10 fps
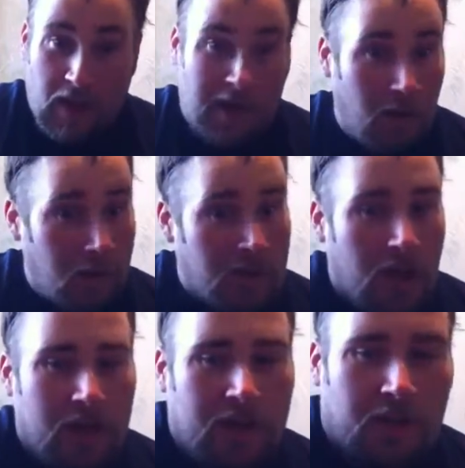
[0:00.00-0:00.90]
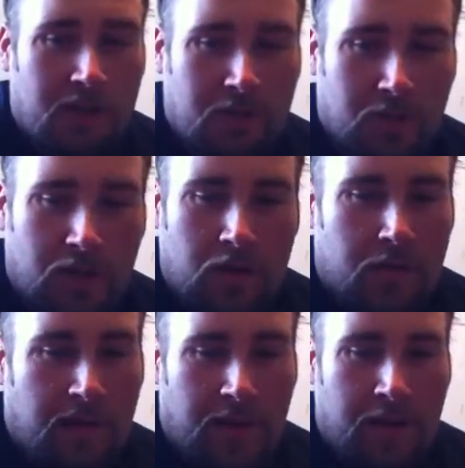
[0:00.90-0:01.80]
I load shot shells too. I
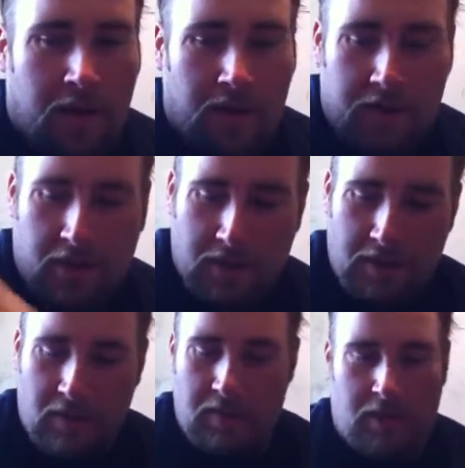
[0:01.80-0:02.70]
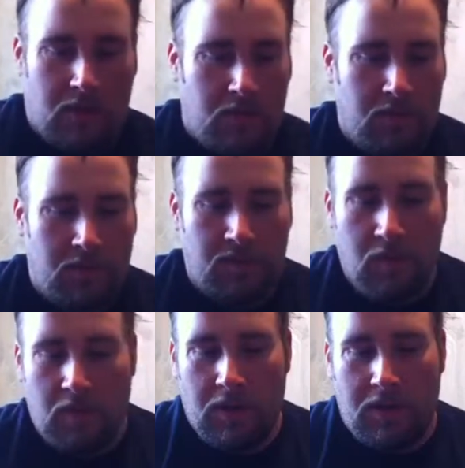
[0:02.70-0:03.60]
load black powder shot shells. I load
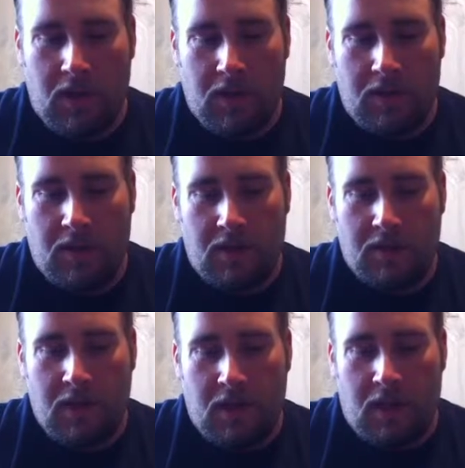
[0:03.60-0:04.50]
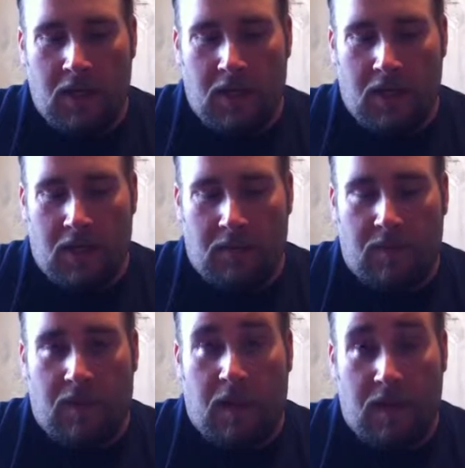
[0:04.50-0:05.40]
smokeless shot shells.
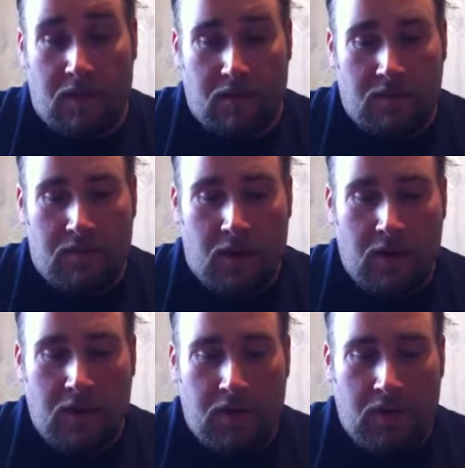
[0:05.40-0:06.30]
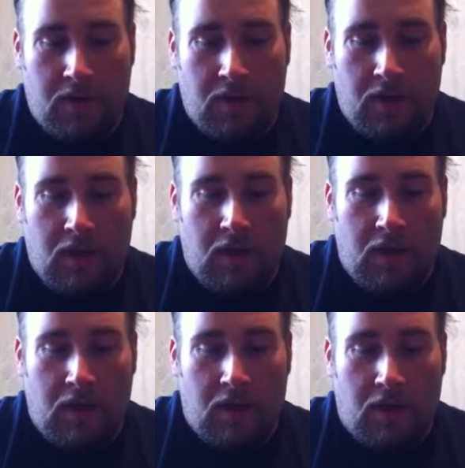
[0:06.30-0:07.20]
I burnt
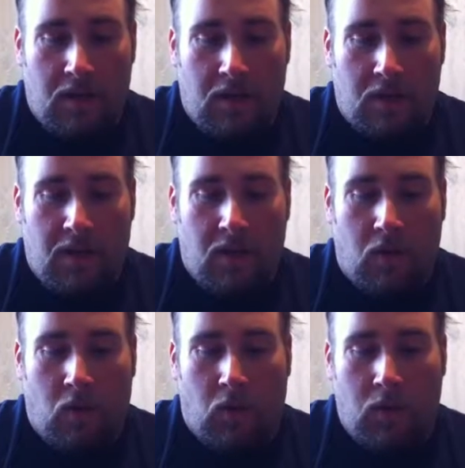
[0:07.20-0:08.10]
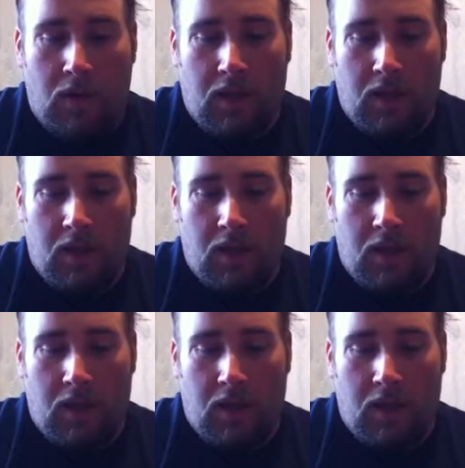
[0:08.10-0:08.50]
my whole